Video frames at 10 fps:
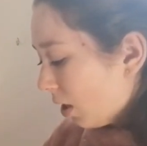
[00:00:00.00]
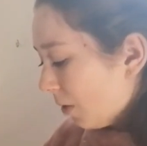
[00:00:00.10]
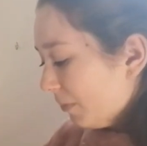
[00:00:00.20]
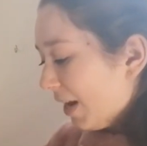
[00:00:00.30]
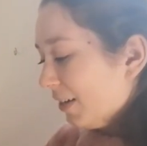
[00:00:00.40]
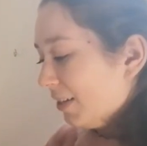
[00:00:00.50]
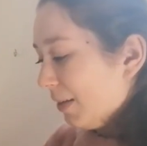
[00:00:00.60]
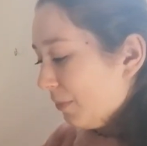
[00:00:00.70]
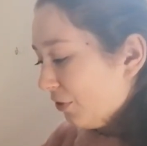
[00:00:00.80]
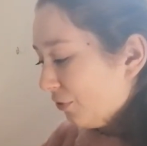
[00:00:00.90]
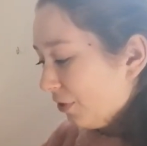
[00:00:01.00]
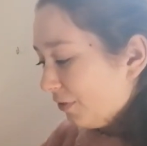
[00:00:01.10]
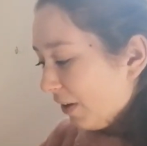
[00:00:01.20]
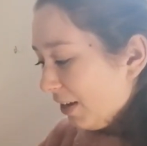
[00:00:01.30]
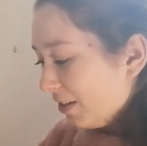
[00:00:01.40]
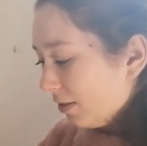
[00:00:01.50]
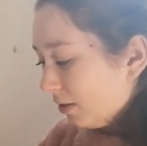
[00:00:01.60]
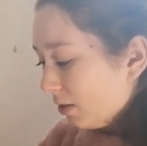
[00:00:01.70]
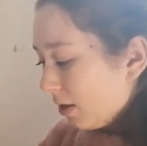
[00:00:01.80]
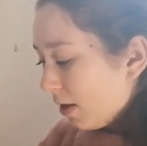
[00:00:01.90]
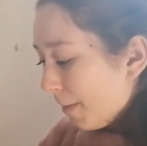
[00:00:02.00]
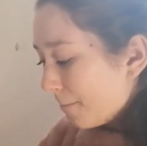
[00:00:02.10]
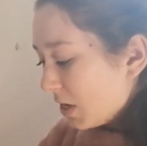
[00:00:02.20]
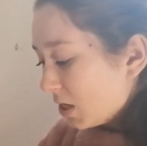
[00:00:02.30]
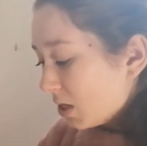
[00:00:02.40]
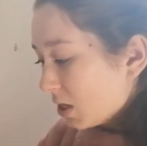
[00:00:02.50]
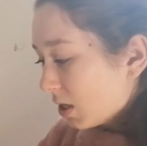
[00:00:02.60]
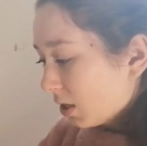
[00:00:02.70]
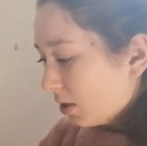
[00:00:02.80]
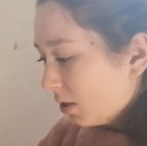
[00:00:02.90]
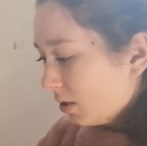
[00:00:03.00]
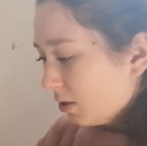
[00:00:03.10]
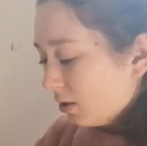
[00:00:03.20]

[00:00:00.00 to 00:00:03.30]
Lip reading: Dead Sea Minerals face mask,